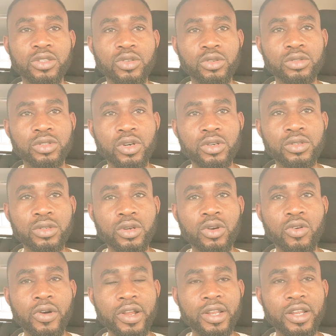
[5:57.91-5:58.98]
to those
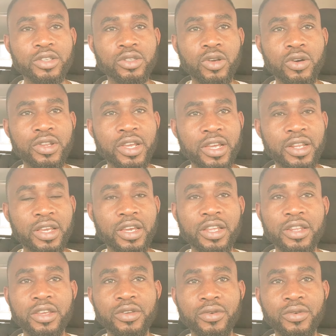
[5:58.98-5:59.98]
currently studying in